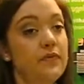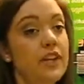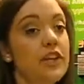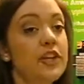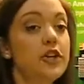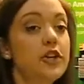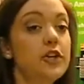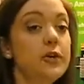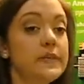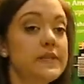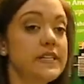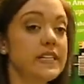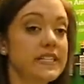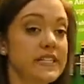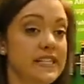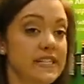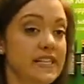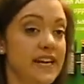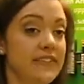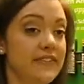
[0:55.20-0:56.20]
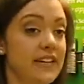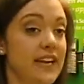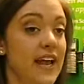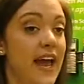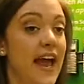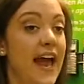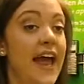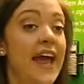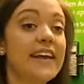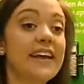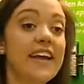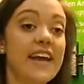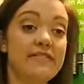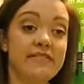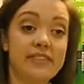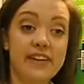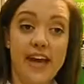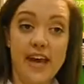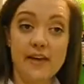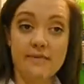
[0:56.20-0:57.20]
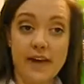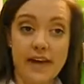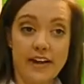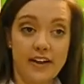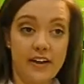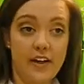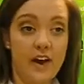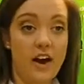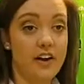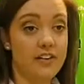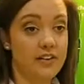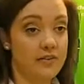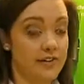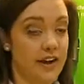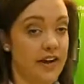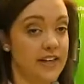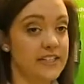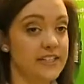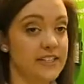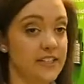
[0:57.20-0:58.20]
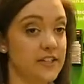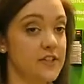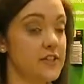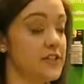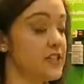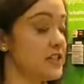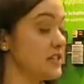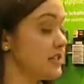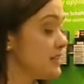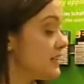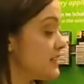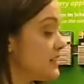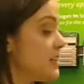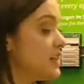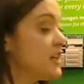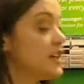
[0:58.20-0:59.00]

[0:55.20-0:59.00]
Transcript: Cube 67, and MBK Metal are the right solutions.